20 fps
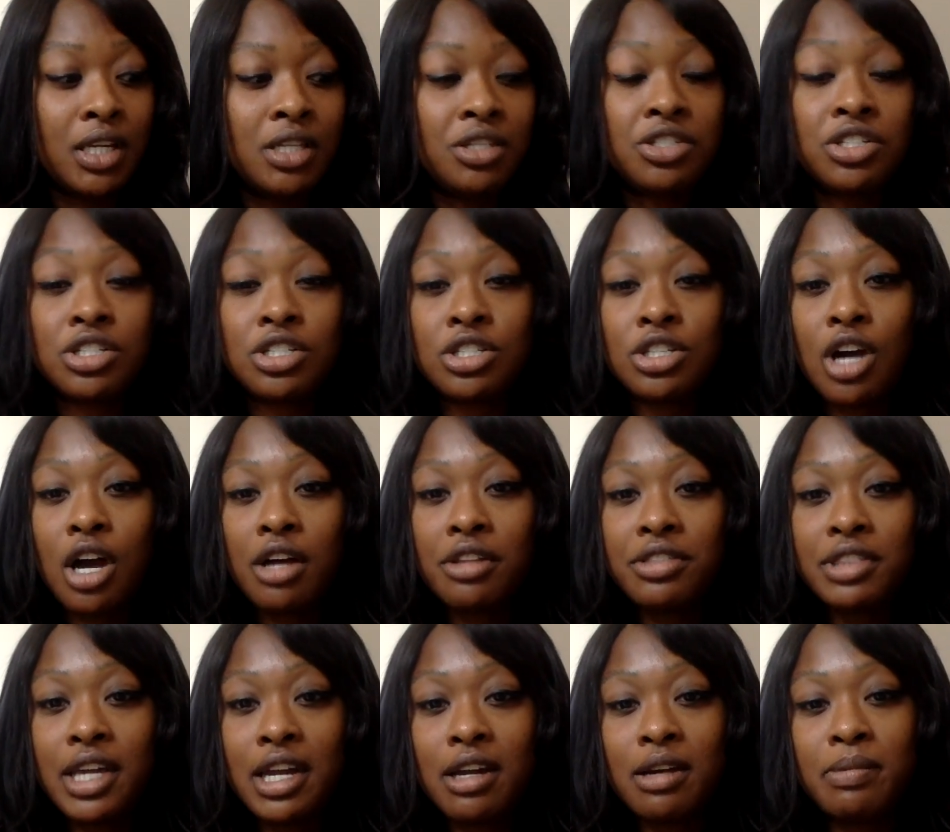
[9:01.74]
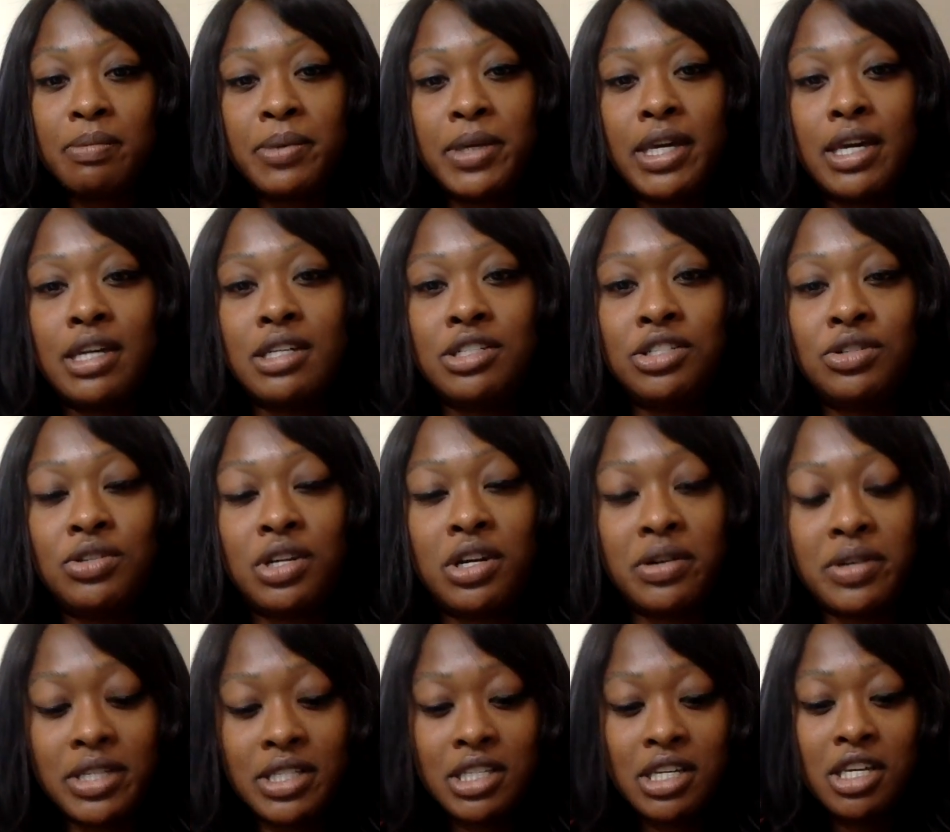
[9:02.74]
Gestalt therapy, as you
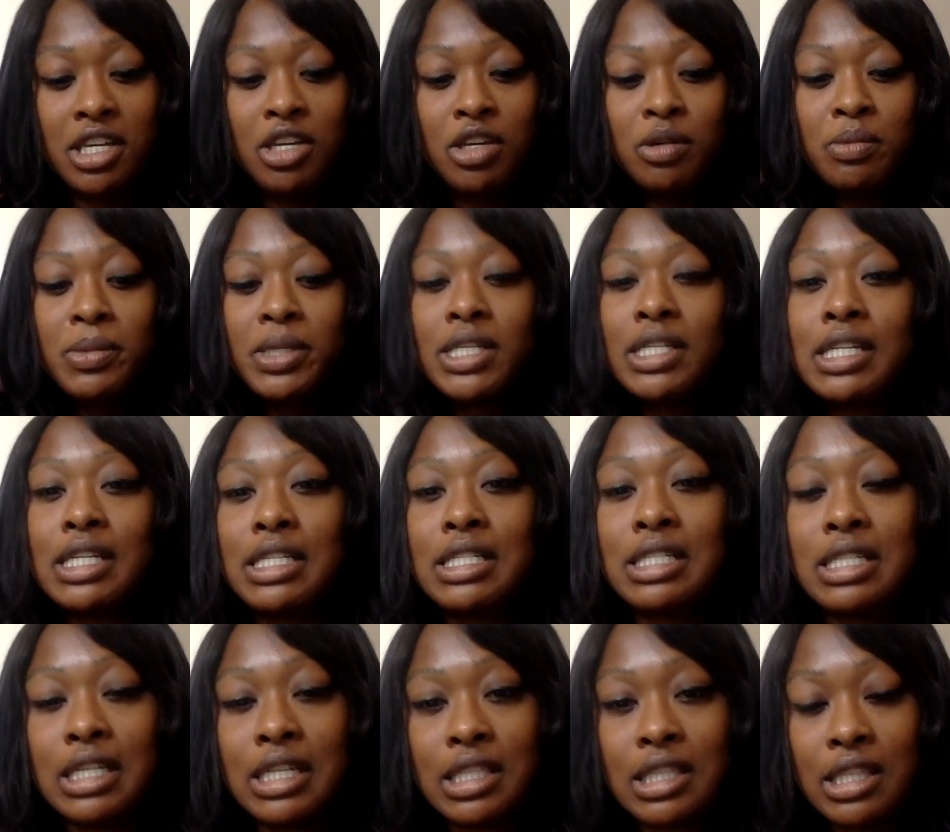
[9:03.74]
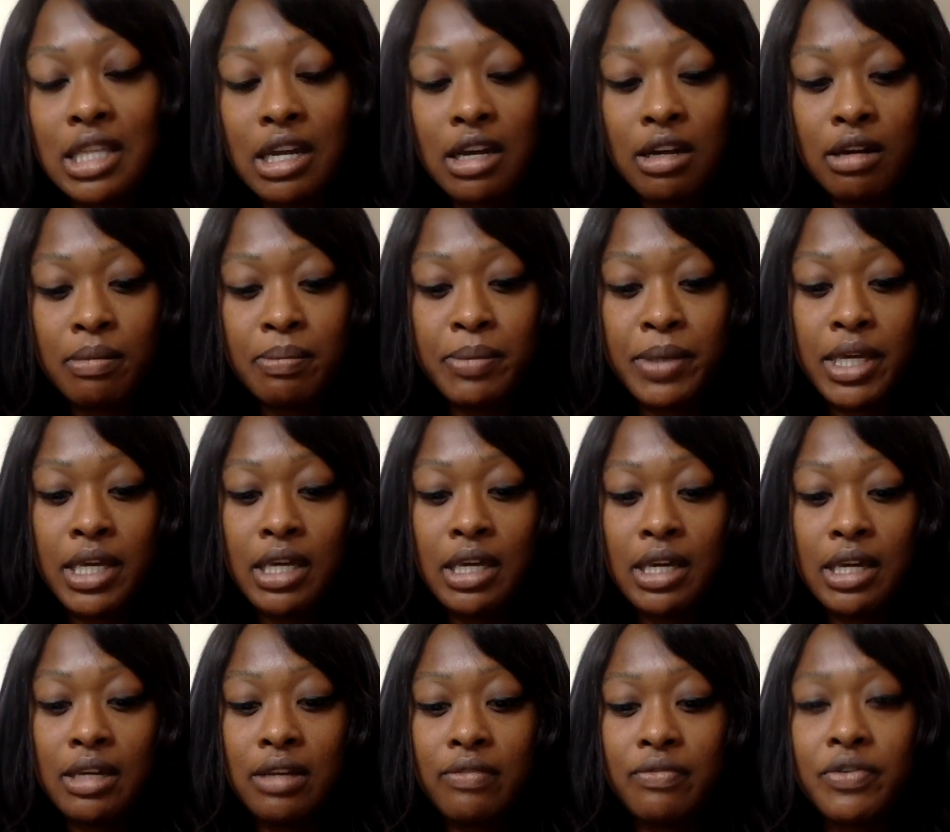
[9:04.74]
know, is a humanistic therapy,
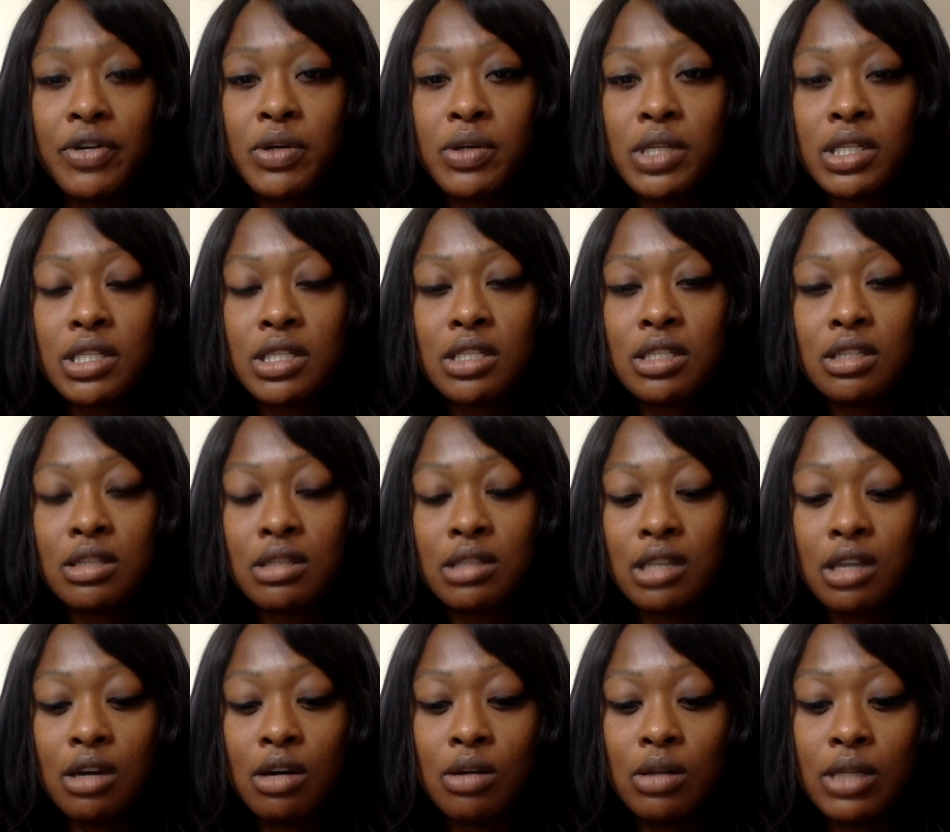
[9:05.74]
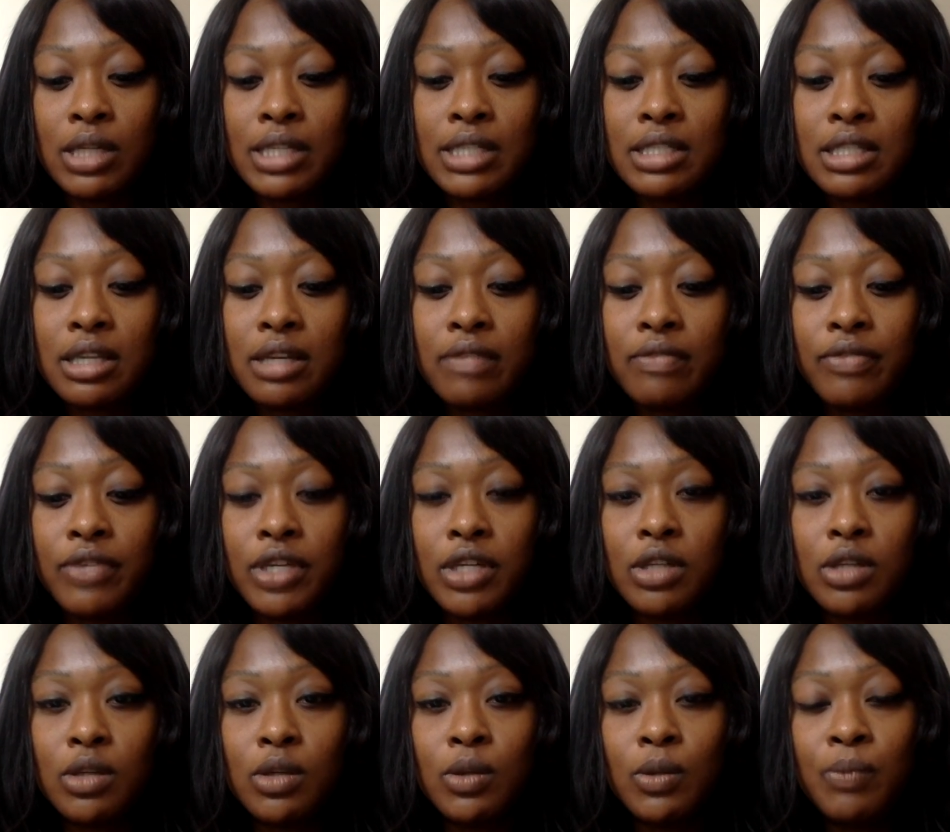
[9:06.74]
and it focuses on the holistic
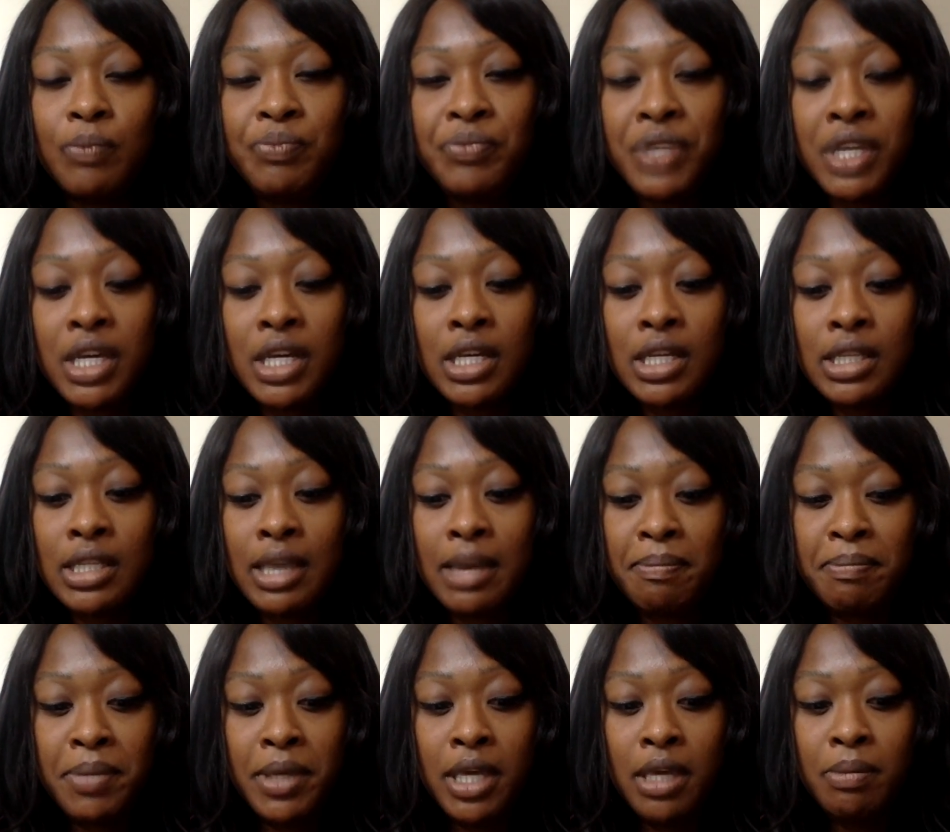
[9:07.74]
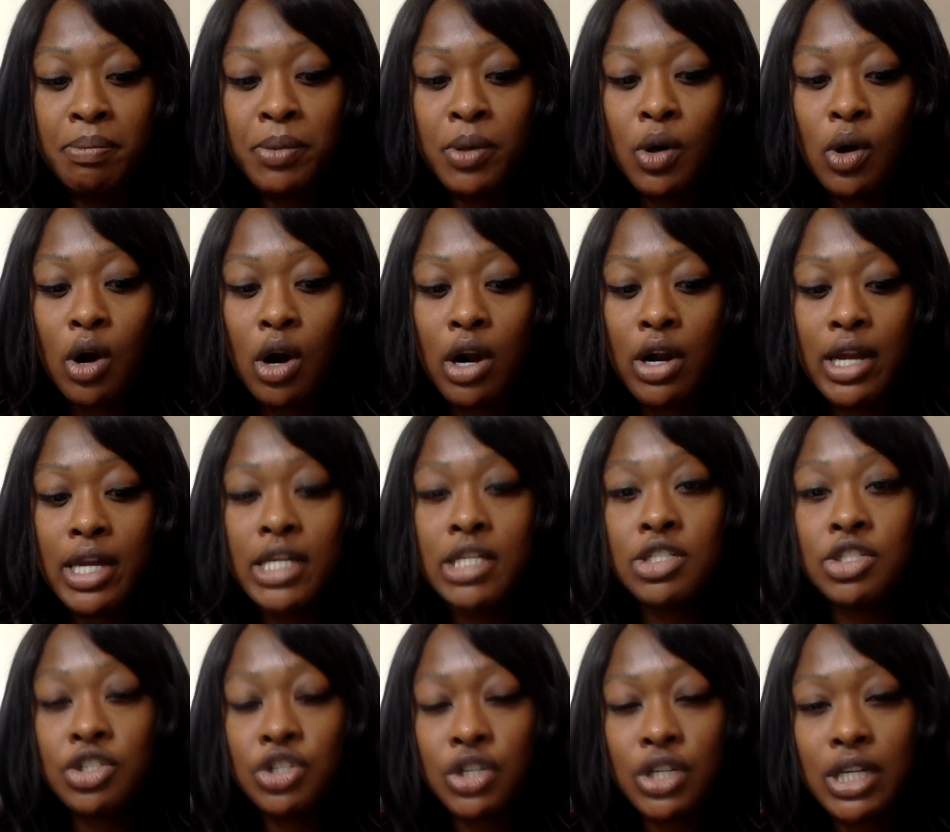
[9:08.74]
view that people are
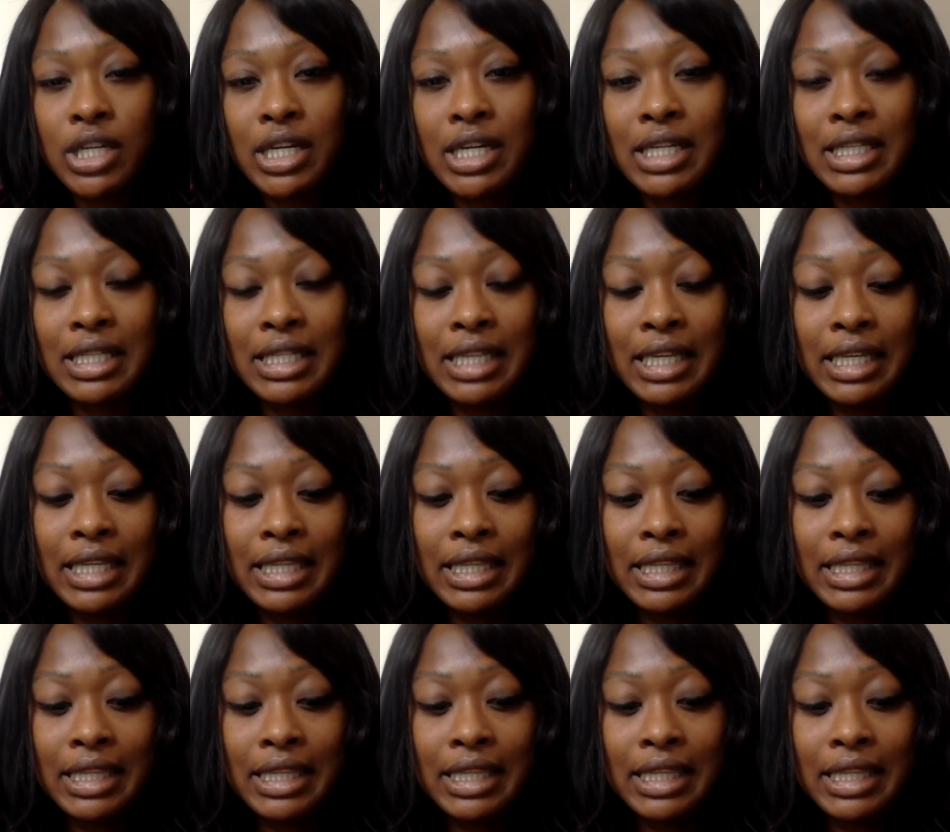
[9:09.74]
intricately